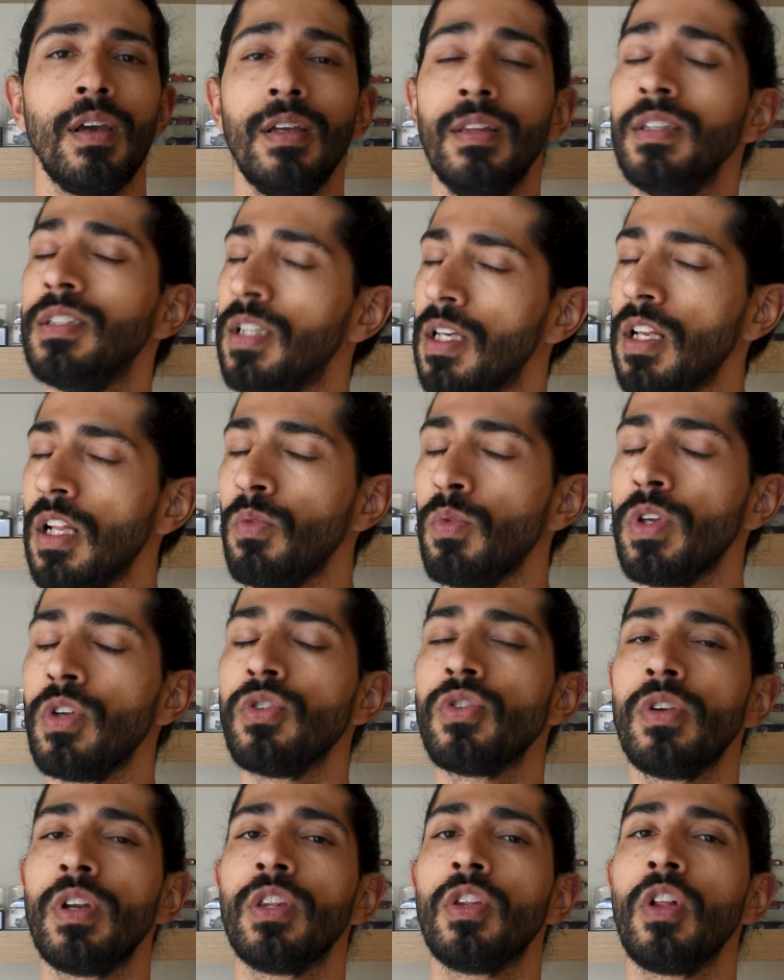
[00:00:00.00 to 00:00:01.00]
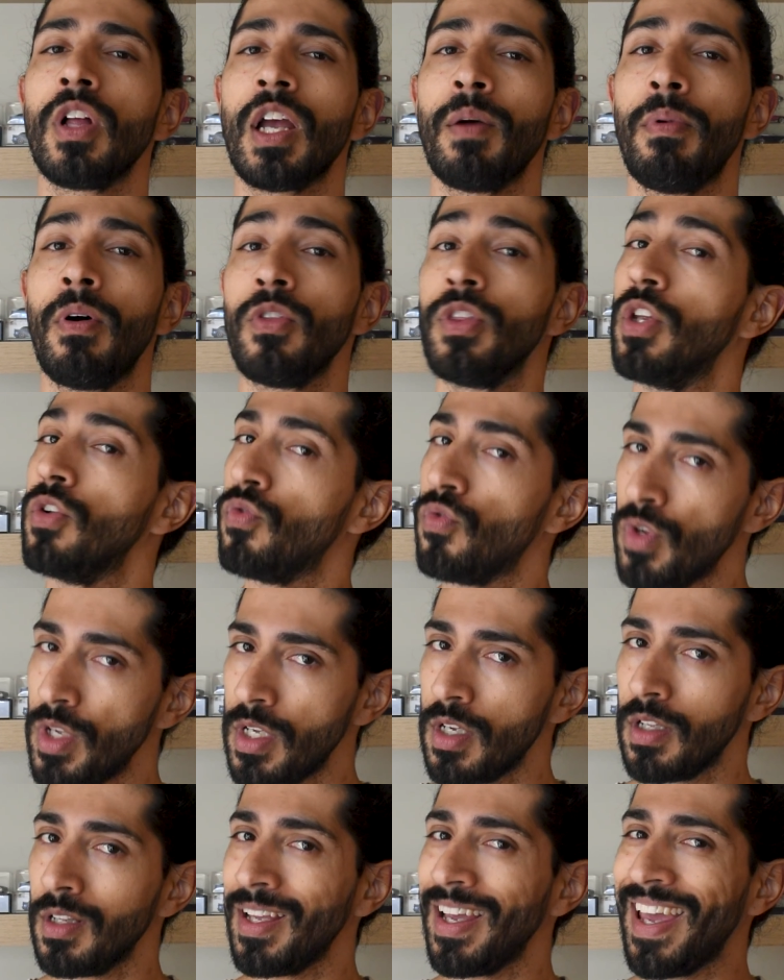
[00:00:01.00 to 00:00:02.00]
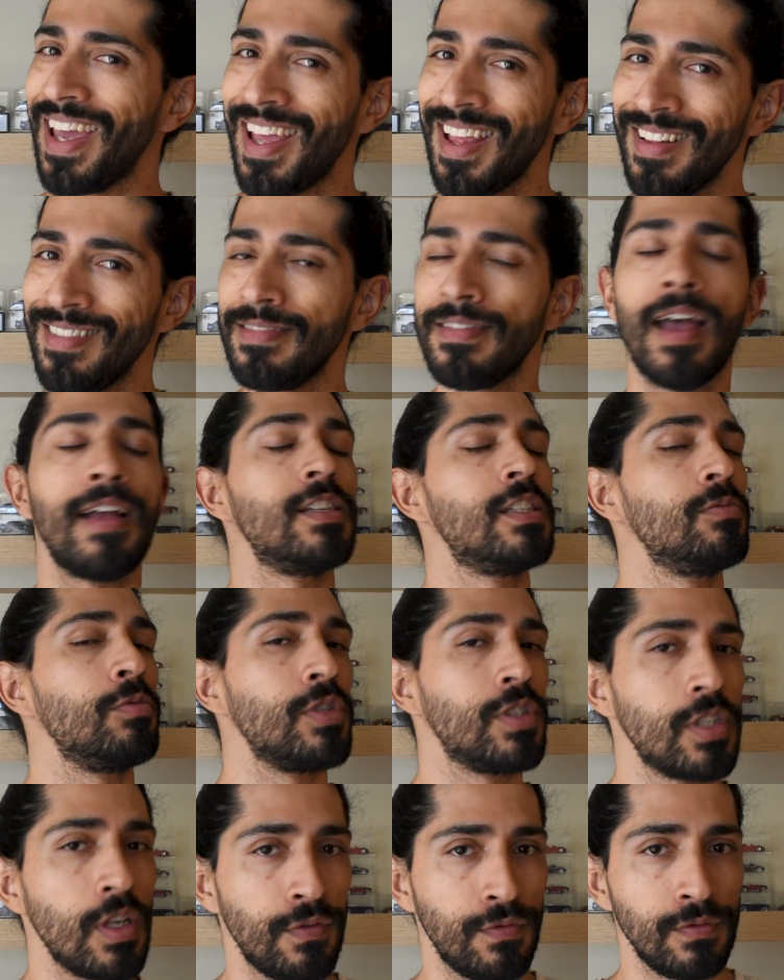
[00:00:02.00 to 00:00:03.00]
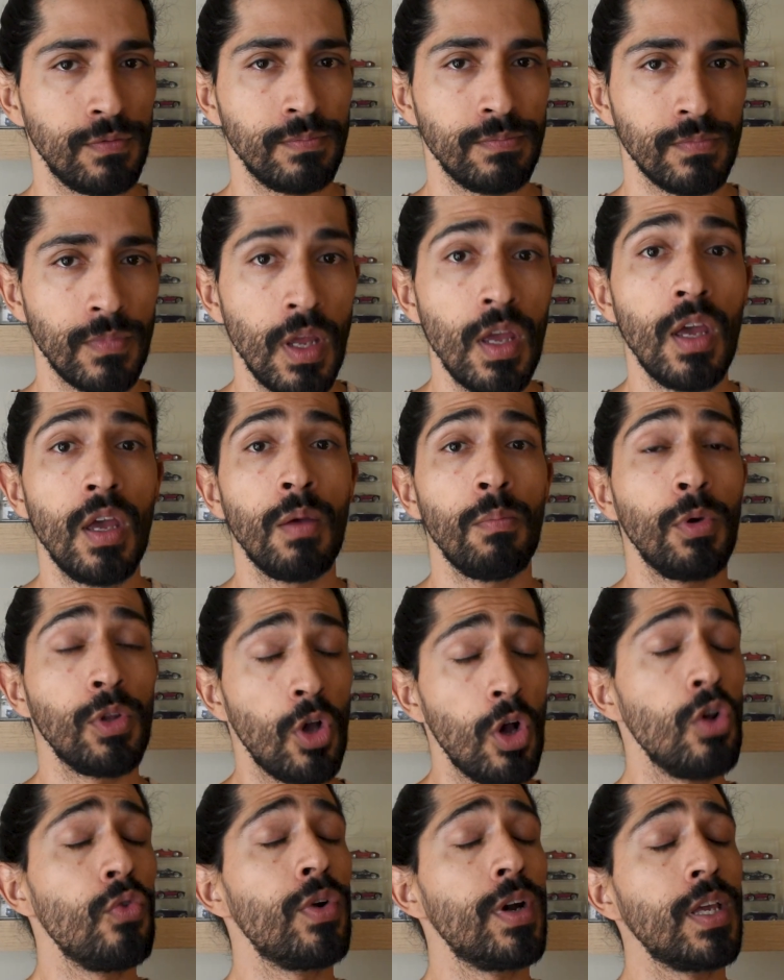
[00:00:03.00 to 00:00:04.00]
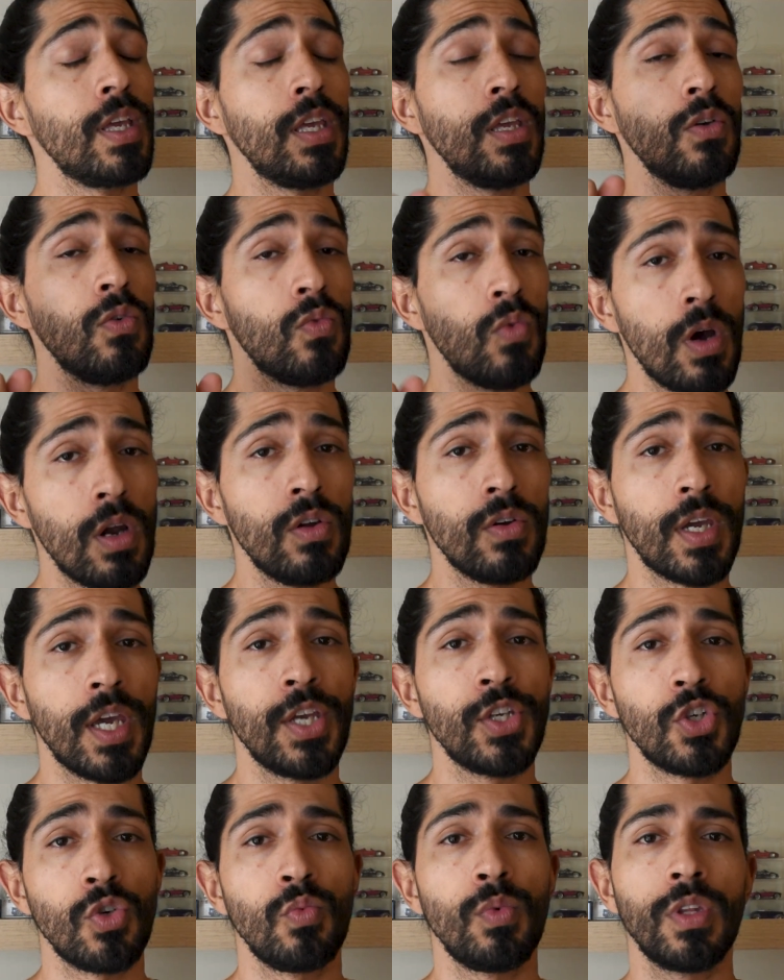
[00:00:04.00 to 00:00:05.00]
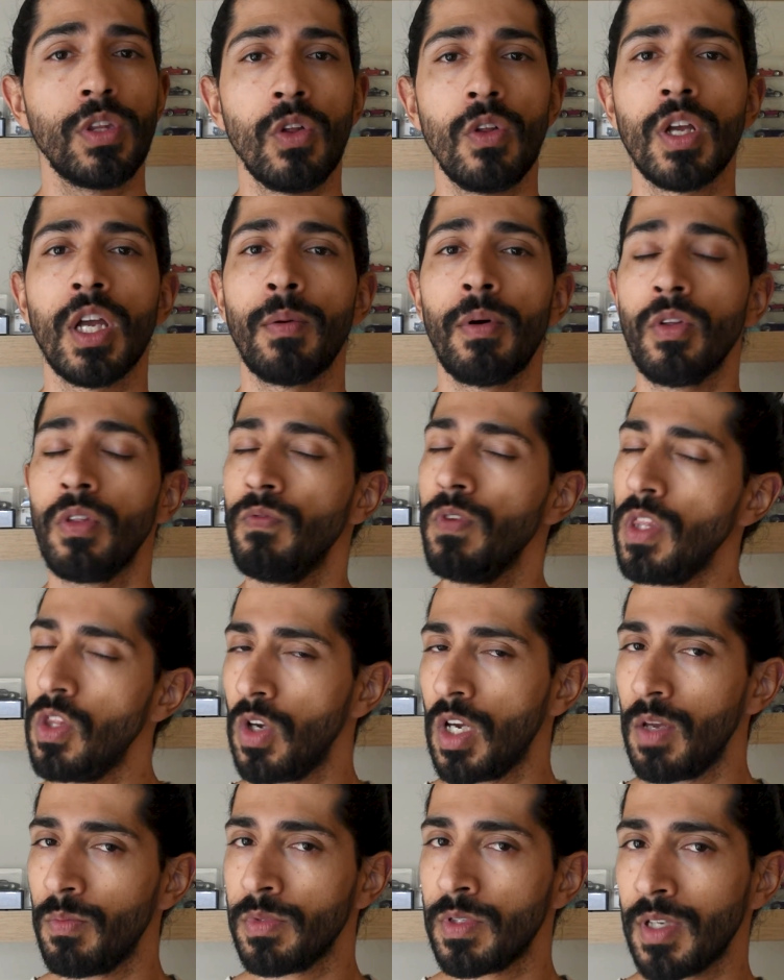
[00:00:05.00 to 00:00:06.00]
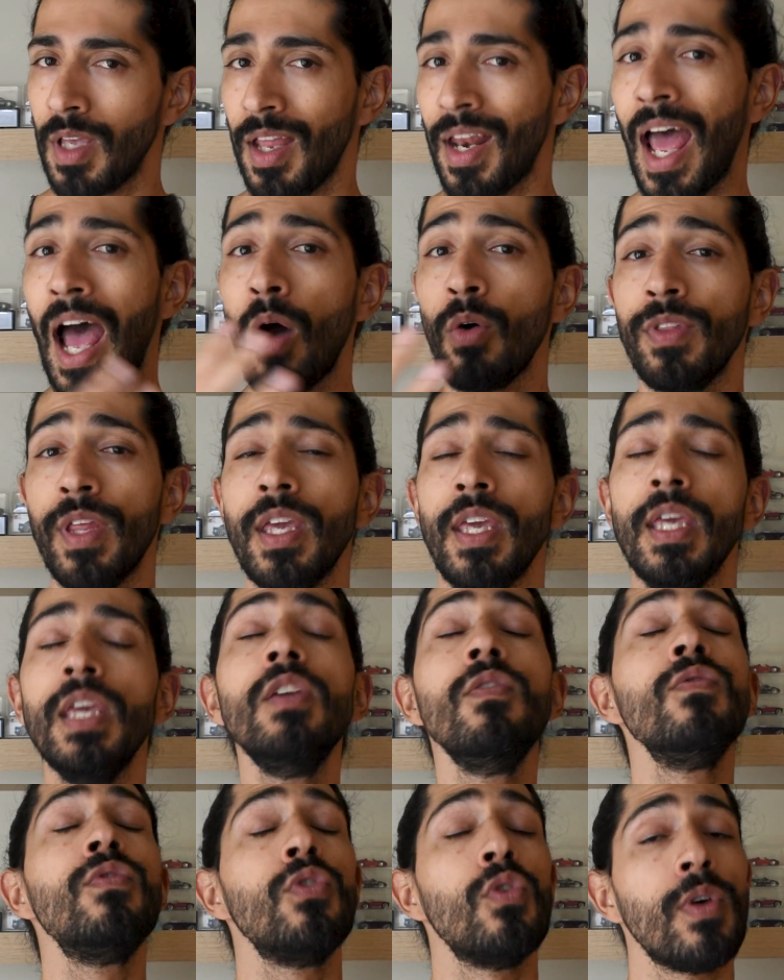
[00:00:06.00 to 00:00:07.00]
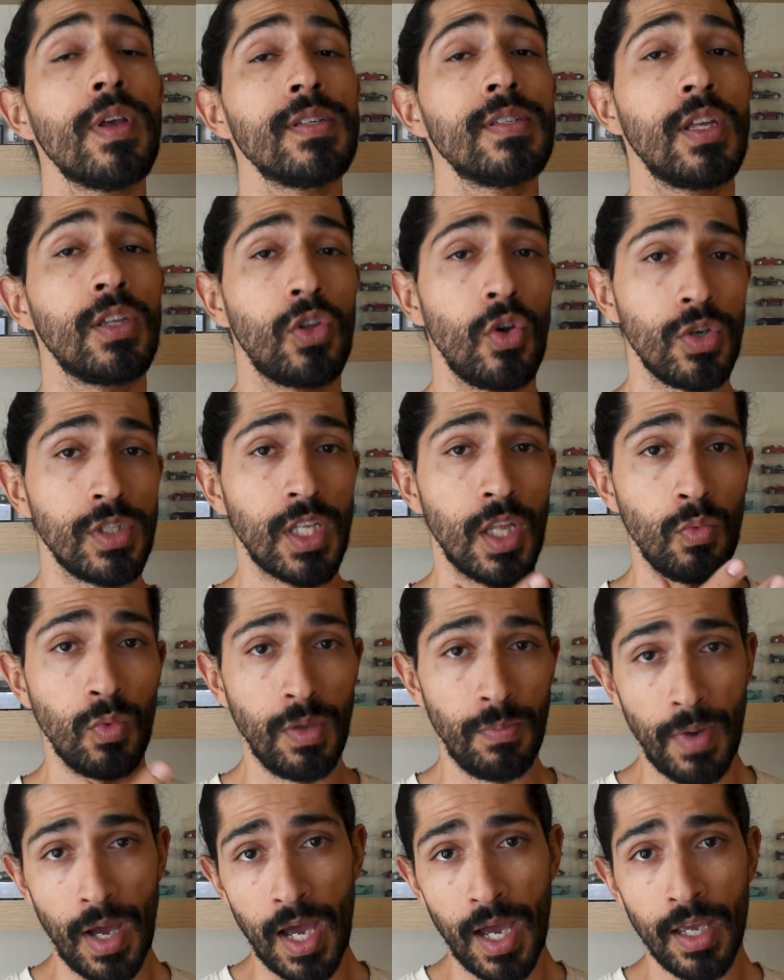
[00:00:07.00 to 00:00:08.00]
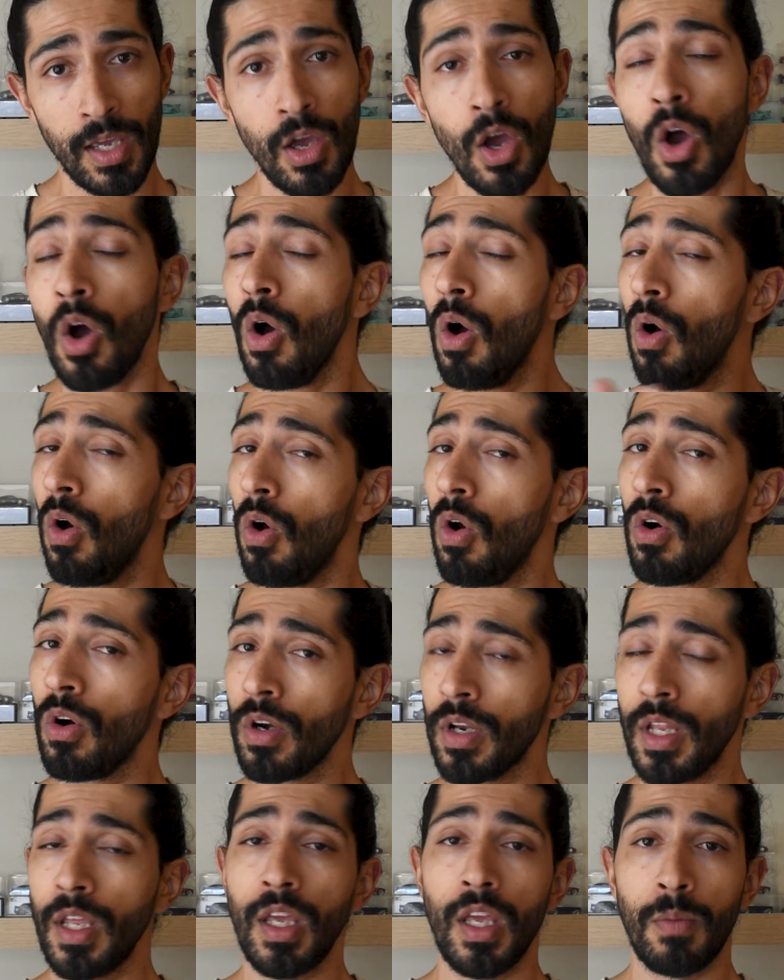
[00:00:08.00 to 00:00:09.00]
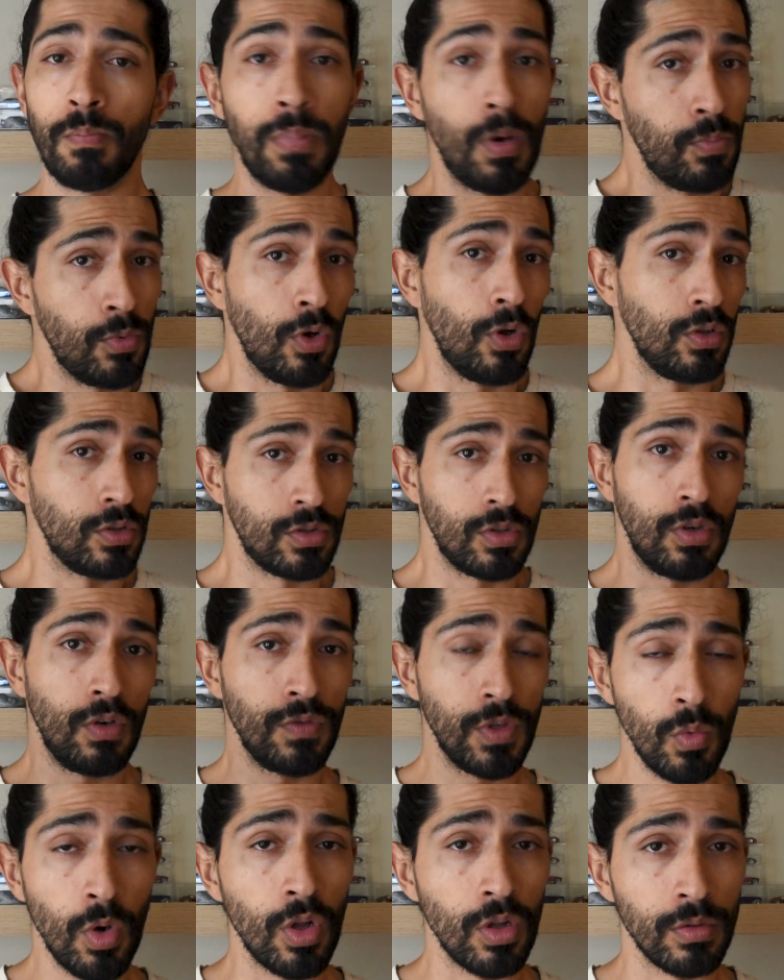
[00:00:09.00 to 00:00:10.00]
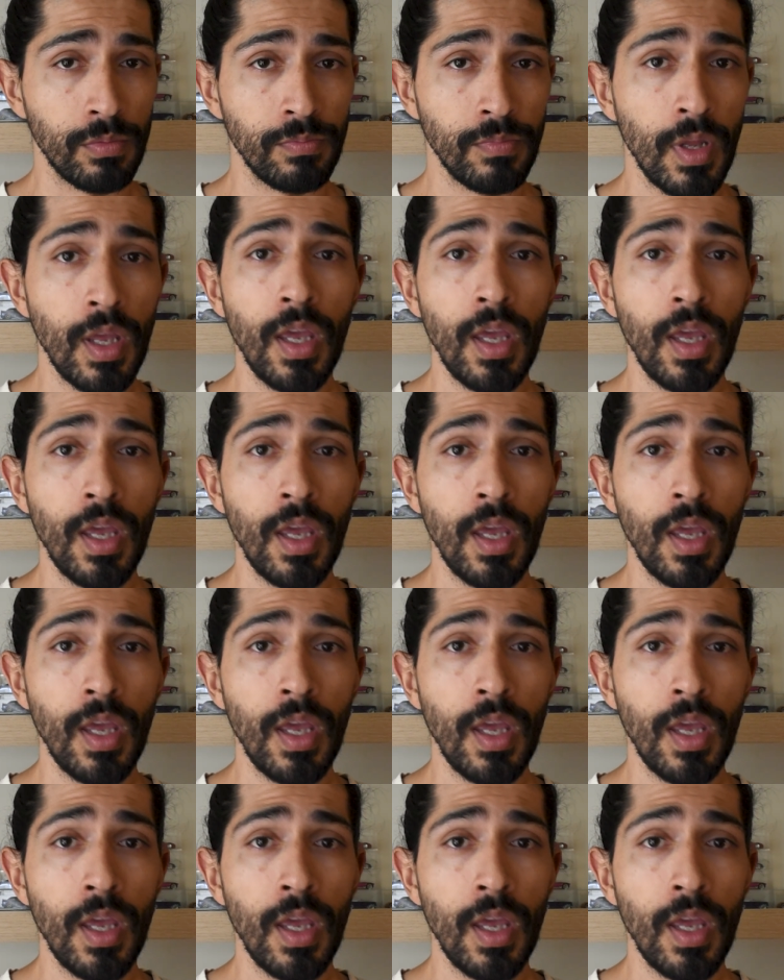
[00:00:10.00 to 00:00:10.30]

In this channel we usually talk about the real and tangible stuff, but already in one occasion we talk about video games and how they influence the toys that we buy or the pop culture of the world.